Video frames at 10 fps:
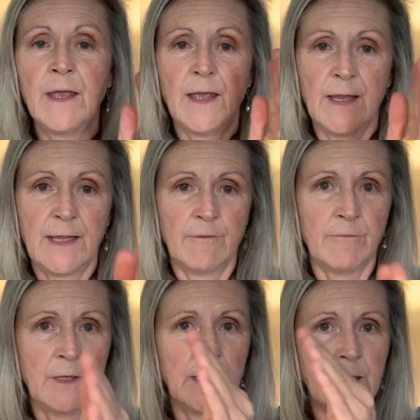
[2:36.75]
and get
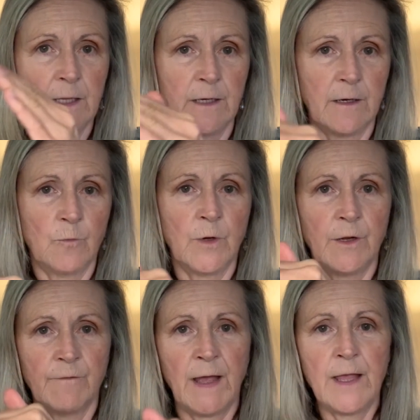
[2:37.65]
really clear what your
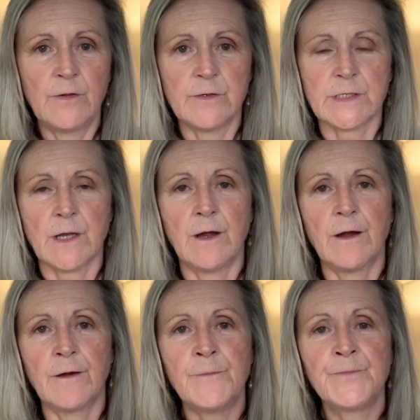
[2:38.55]
values
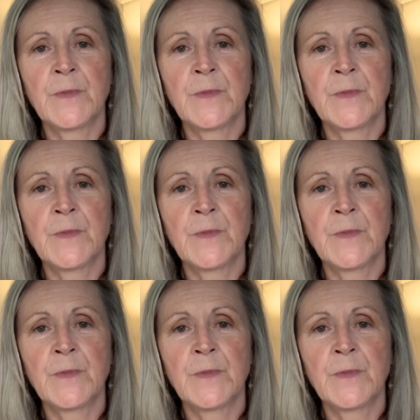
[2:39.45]
are.